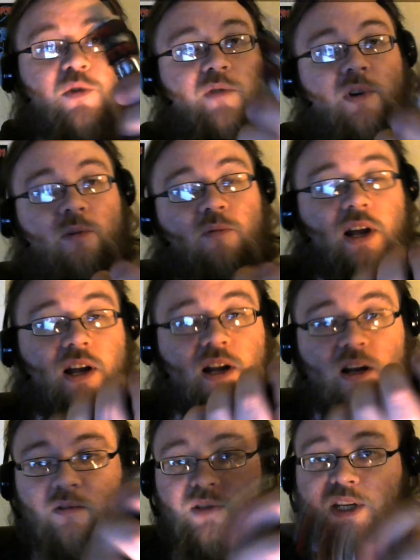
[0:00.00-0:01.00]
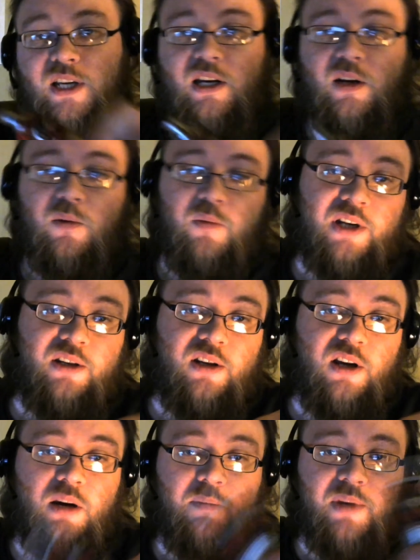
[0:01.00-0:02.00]
move it around to get it
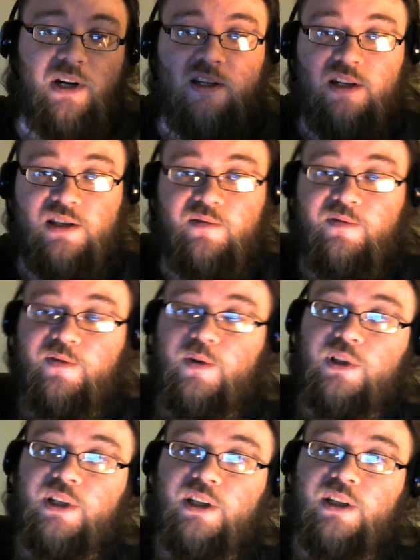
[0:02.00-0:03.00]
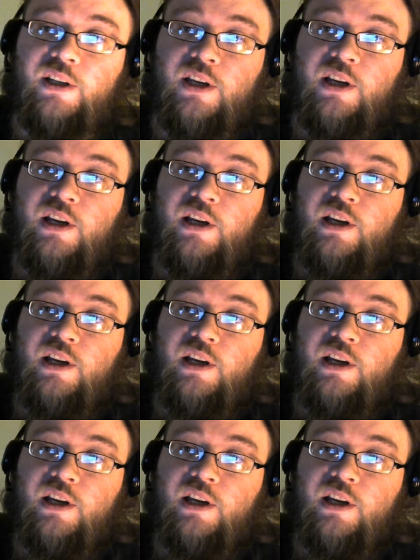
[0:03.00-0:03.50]
wicked up, and it doesn't fully